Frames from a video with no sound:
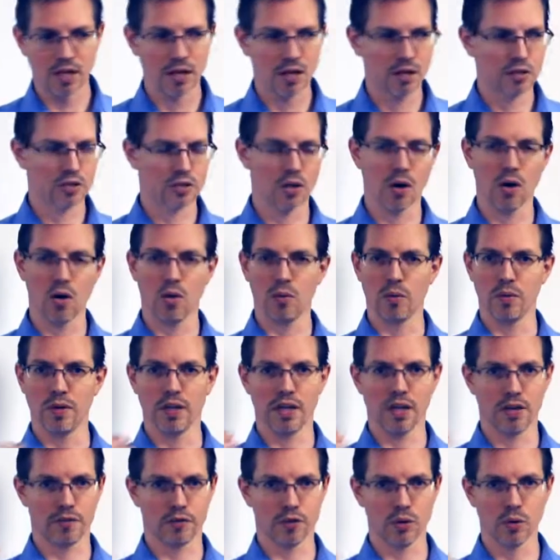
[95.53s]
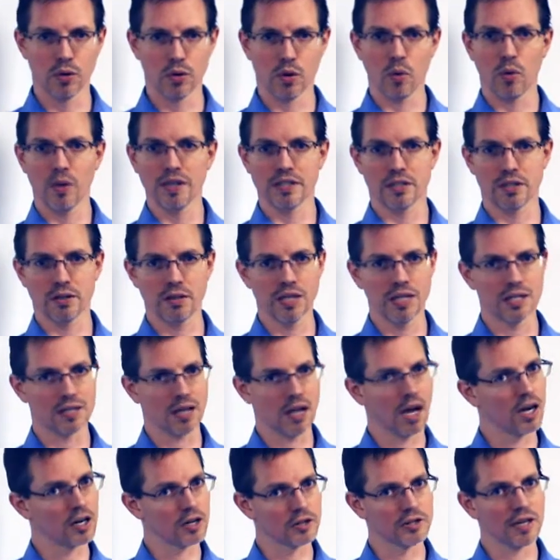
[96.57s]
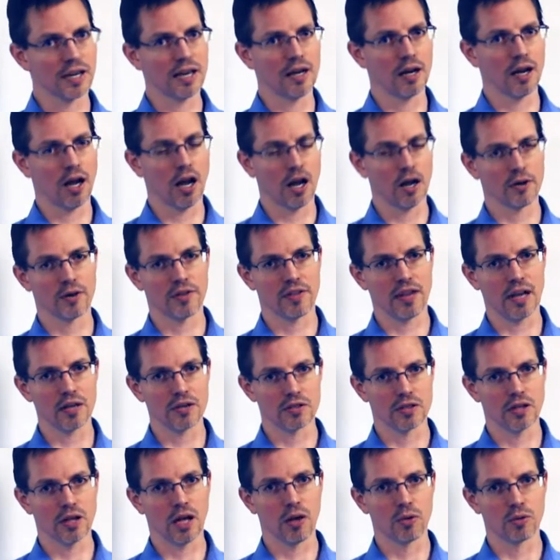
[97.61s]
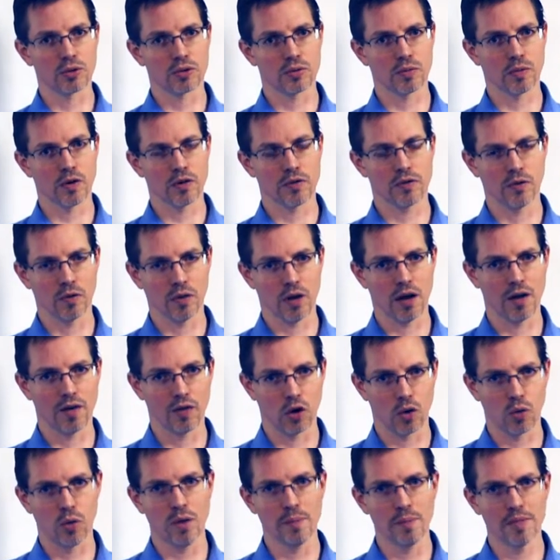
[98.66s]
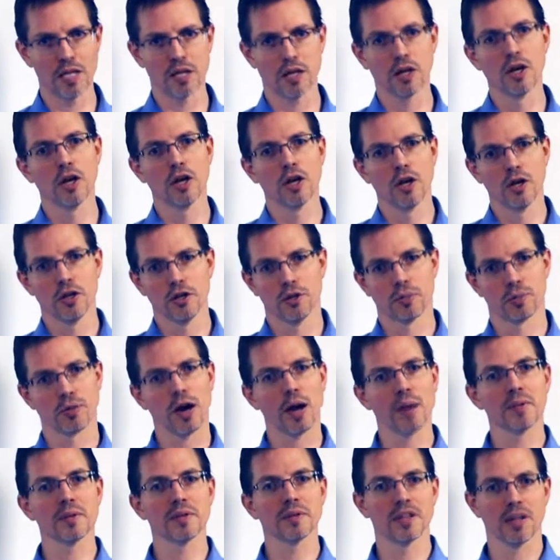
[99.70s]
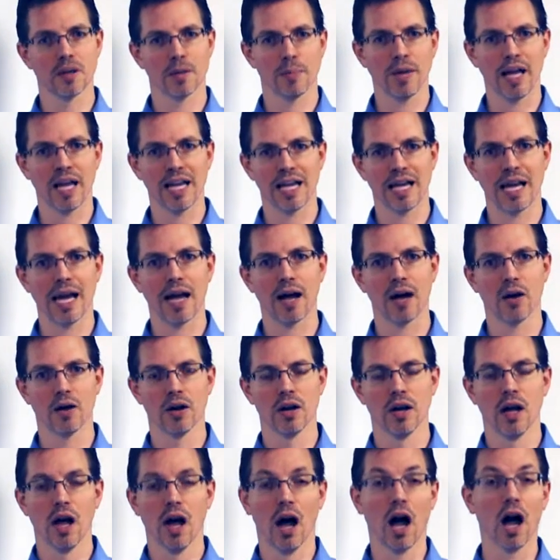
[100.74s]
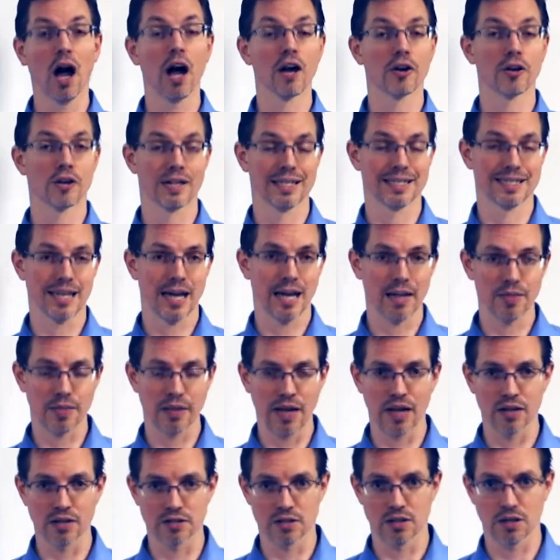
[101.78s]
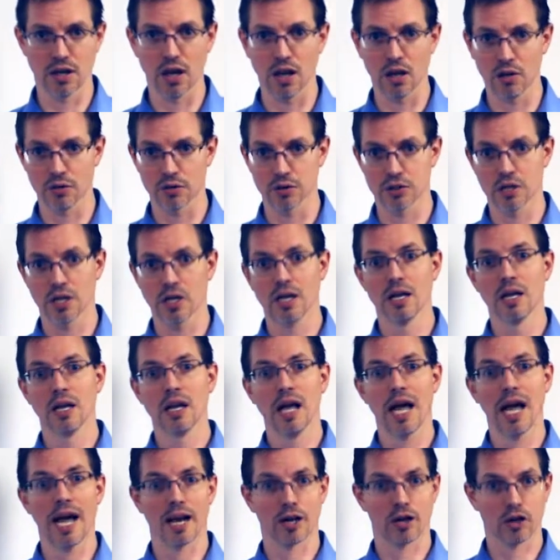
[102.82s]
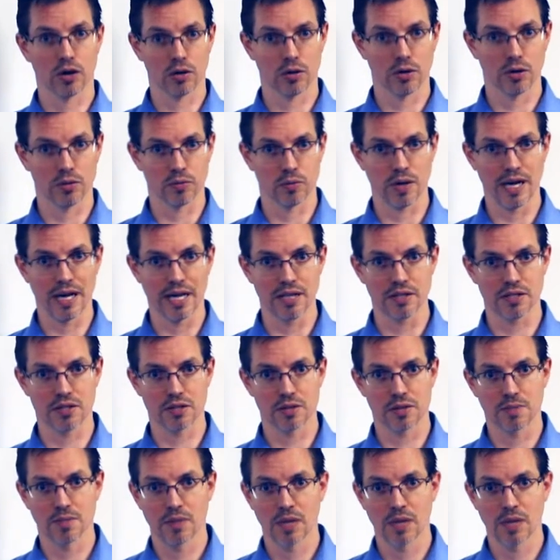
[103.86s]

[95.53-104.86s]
So if you were going to lease $100,000 worth of equipment, you're probably going to pay out $110,000 at current rates.